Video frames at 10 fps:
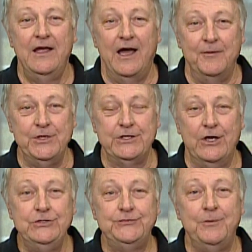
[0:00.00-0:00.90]
I'm your
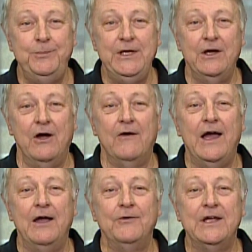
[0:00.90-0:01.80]
coach for
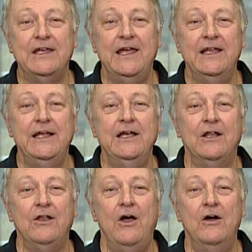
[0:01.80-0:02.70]
PRI, Rick Gailey,
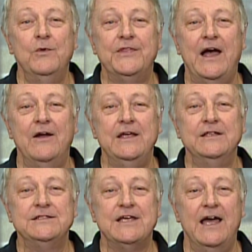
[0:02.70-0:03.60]
along with our
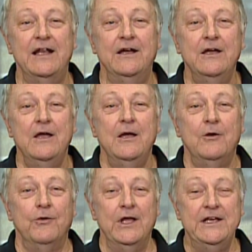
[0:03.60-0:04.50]
insider,
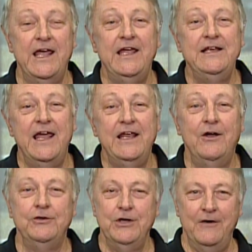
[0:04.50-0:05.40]
Renee
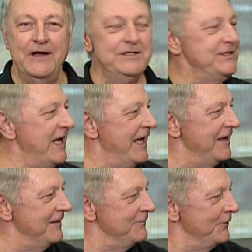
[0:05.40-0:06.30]
Nato. Your
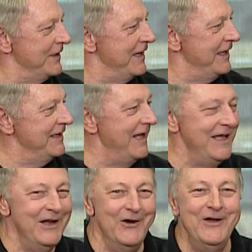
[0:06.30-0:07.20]
insider, Renee
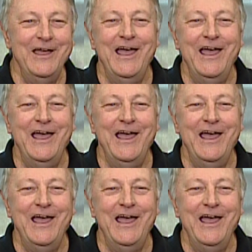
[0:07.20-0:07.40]
Nato.